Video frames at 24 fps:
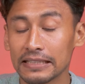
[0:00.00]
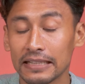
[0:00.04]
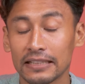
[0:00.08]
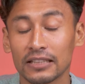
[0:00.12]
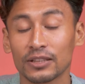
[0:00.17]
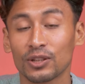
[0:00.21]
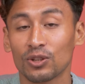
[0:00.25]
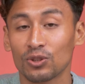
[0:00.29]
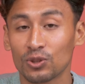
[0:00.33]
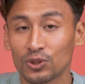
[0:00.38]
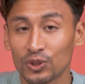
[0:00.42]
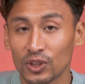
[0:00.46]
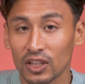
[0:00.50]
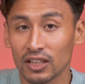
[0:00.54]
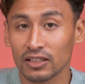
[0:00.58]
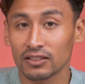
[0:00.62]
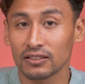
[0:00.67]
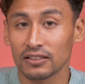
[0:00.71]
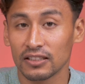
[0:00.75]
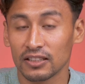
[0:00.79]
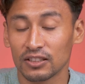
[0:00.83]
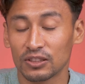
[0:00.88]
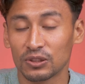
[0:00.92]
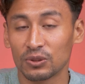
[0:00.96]
and the contrast
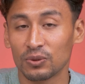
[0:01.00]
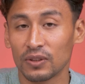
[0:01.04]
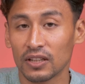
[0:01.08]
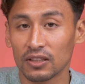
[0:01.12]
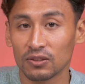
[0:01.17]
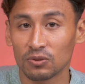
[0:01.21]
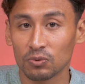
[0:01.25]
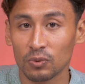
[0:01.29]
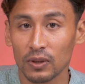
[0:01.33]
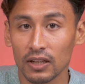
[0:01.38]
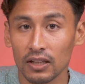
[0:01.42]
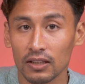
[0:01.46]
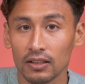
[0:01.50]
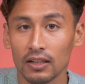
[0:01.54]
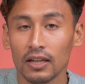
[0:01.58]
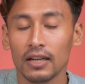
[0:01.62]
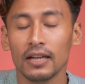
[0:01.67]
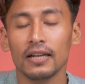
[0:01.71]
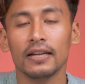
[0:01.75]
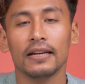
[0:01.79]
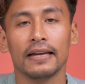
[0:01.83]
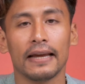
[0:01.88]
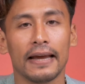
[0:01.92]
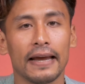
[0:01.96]
is good as well.
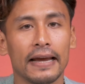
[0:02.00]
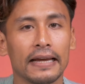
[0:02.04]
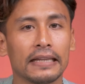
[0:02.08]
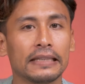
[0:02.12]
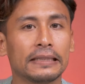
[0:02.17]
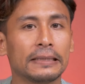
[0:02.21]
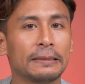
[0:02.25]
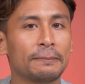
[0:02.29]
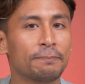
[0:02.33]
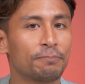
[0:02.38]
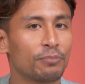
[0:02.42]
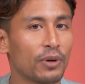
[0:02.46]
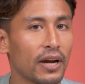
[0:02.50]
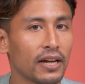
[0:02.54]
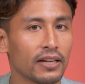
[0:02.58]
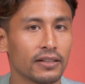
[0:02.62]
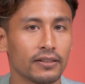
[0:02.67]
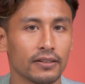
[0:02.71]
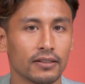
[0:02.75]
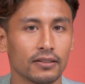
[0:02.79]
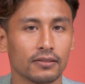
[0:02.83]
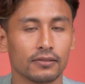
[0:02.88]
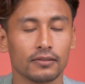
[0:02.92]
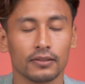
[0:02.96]
And the
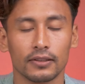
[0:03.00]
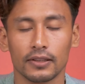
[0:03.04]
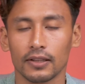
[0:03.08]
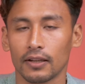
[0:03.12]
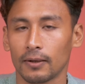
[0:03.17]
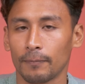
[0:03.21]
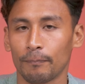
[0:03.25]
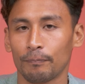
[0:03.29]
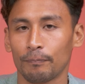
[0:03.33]
brightness, yeah,